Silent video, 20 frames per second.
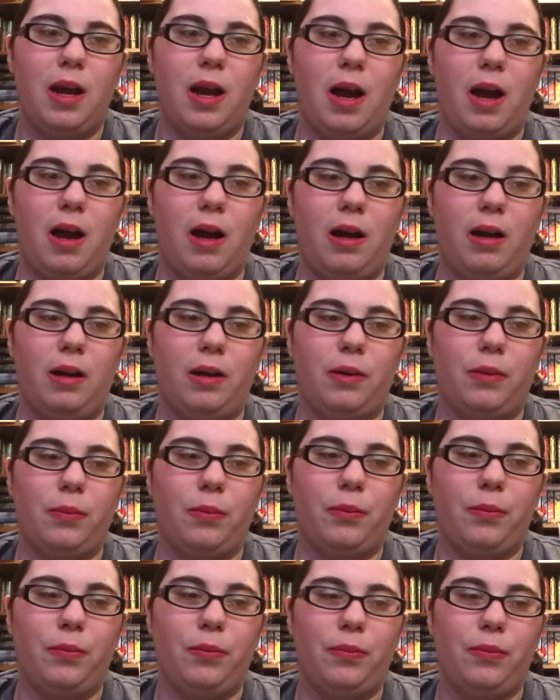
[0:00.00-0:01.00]

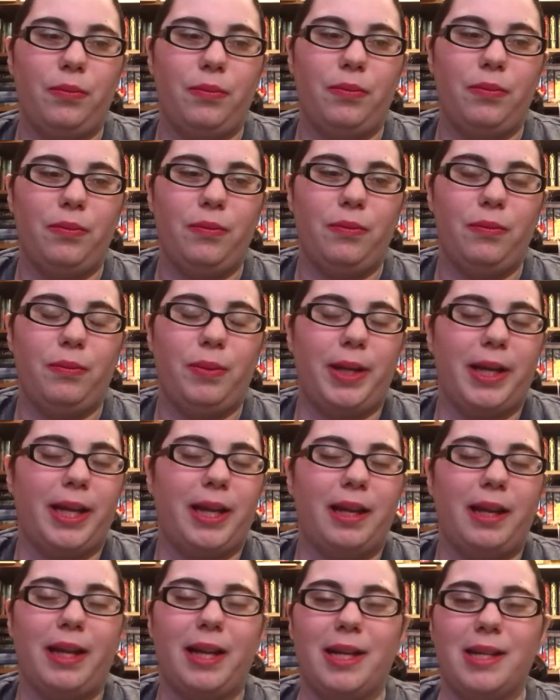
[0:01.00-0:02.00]
But
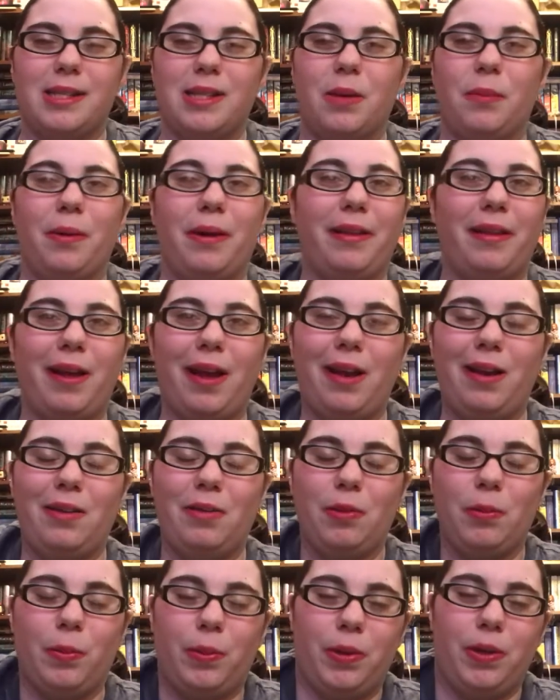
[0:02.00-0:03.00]
again, like I said, by the end of
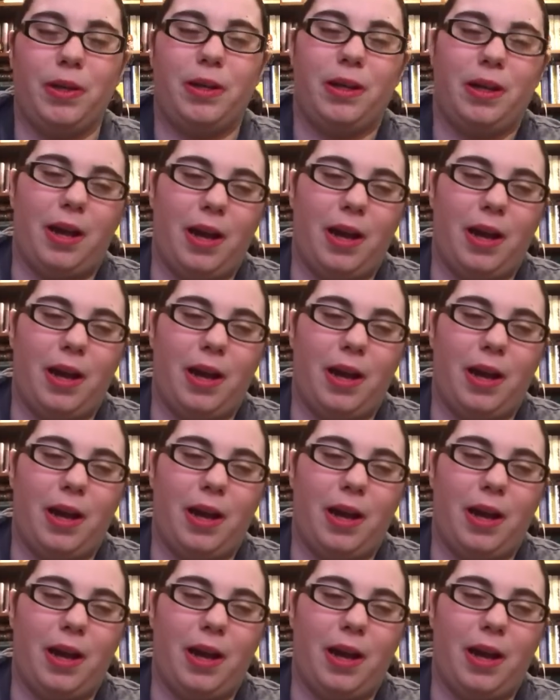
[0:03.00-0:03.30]
the book,